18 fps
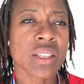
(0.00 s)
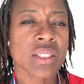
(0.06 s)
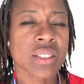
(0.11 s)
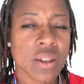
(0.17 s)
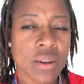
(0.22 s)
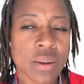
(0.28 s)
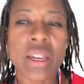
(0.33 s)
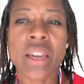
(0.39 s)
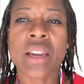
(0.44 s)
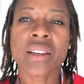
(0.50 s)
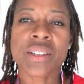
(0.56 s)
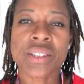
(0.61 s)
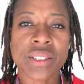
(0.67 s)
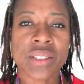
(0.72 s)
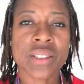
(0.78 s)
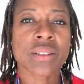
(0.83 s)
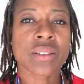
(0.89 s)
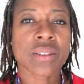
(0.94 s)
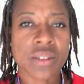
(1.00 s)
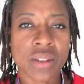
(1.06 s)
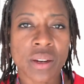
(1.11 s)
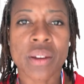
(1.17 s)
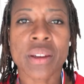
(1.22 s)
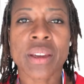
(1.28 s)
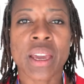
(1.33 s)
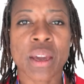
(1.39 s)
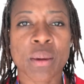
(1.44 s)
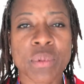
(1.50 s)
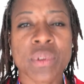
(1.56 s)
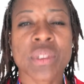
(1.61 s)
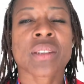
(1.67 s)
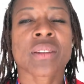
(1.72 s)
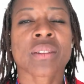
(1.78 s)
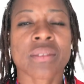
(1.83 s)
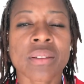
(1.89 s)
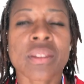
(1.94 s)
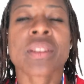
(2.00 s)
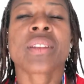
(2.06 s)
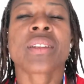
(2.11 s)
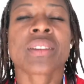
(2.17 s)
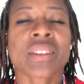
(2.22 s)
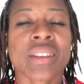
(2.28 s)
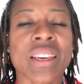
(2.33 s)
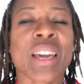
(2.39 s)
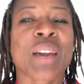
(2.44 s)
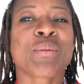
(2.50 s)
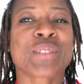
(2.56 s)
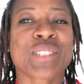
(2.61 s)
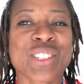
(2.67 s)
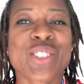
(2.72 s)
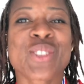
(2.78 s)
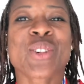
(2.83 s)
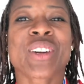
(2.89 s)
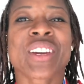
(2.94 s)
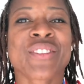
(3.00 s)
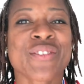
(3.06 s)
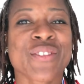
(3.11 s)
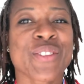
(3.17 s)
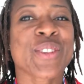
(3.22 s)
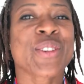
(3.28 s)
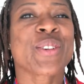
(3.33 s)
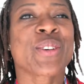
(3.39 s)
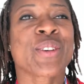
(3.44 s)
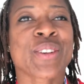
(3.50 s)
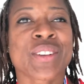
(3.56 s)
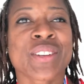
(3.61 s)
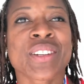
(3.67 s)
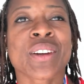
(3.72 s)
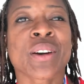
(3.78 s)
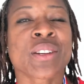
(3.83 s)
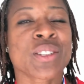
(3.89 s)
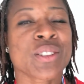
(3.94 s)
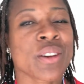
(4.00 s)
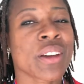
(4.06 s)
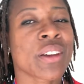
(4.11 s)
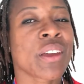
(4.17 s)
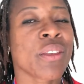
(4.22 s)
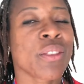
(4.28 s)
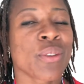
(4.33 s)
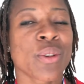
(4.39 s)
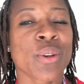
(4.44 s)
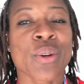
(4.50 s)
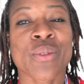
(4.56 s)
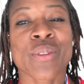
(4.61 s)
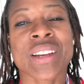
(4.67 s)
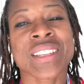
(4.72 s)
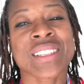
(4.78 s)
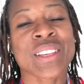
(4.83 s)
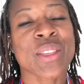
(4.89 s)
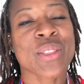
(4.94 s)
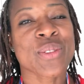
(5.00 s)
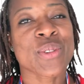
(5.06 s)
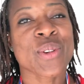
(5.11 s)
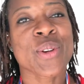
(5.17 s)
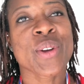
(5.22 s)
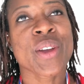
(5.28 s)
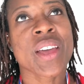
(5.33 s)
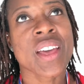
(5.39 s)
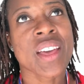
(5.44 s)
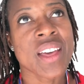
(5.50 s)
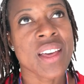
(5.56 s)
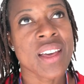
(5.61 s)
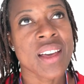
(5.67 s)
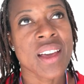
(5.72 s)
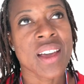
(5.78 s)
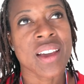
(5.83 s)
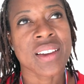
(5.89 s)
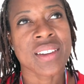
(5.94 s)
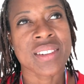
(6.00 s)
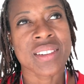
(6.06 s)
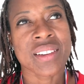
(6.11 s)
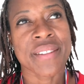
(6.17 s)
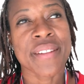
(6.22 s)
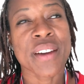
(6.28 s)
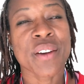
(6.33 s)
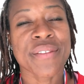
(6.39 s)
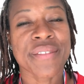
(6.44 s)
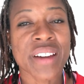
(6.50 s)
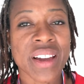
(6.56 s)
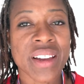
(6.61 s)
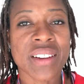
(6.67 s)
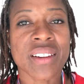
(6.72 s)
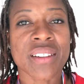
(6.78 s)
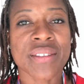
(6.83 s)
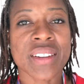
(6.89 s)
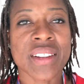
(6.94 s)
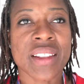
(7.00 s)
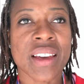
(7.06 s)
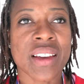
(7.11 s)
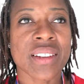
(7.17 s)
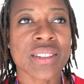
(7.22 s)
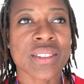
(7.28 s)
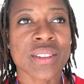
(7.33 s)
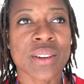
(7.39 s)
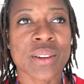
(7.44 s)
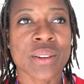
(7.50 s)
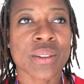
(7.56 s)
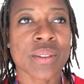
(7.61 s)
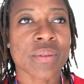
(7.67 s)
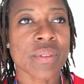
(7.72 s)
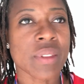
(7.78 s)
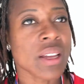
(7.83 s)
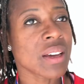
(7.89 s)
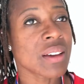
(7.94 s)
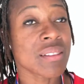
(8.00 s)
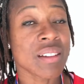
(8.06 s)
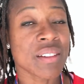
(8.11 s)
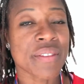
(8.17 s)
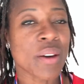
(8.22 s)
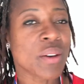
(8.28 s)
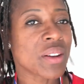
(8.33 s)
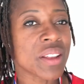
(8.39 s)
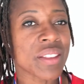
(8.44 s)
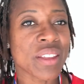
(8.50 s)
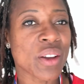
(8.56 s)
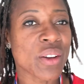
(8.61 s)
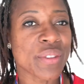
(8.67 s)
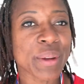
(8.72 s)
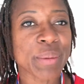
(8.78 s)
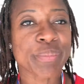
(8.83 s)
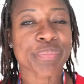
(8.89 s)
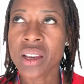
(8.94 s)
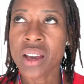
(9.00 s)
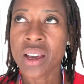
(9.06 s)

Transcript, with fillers: So yeah, I just, you know, kept jogging through or racing through, and I felt fine after that, so I felt nothing of it.